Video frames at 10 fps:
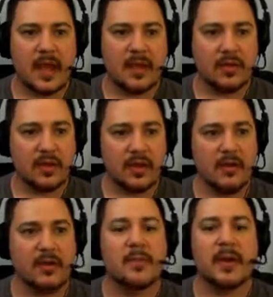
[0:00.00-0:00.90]
and you can
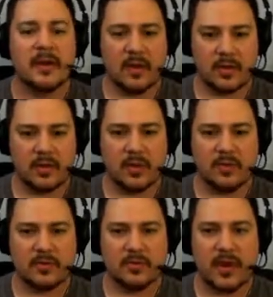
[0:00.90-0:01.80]
hear that my docking
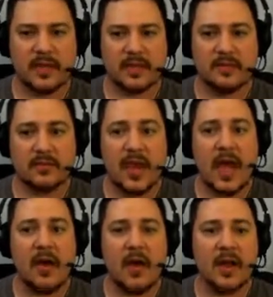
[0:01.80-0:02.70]
request was granted. So
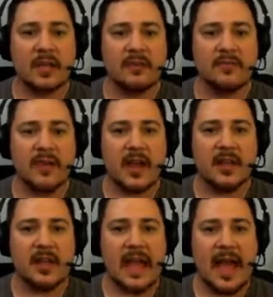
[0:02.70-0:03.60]
now I need to find
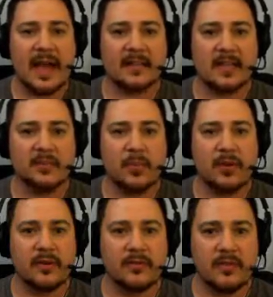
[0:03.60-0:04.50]
the access
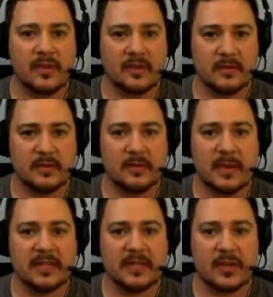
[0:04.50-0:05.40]
point for this
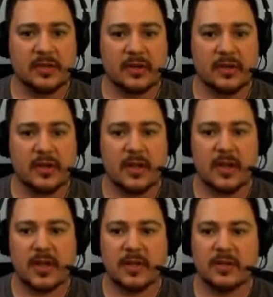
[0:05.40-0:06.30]
space station.
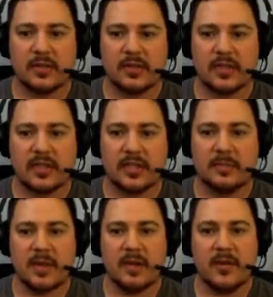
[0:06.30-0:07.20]
So you can see it
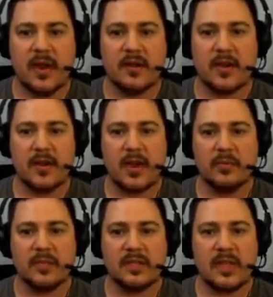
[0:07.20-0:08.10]
spinning around here, and
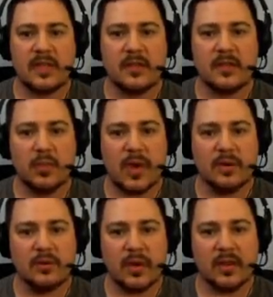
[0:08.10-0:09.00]
we see the red
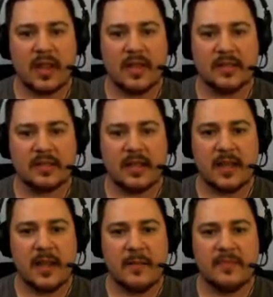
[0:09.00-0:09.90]
and green lights.
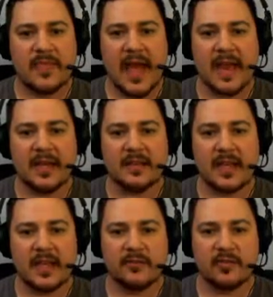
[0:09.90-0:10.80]
That is
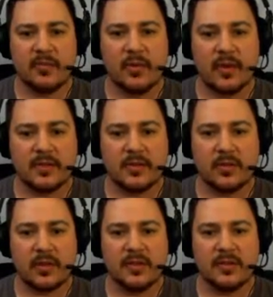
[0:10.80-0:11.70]
the entry point. So
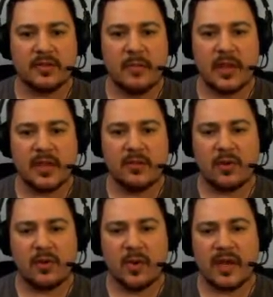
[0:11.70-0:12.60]
we're going to start making
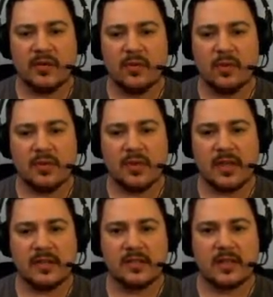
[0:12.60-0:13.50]
our way towards
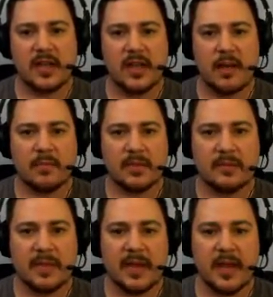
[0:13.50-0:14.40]
this. I'm going to
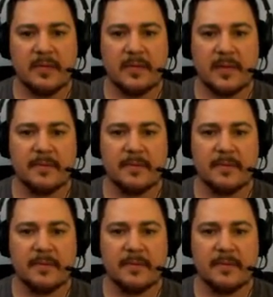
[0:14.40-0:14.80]
speed up.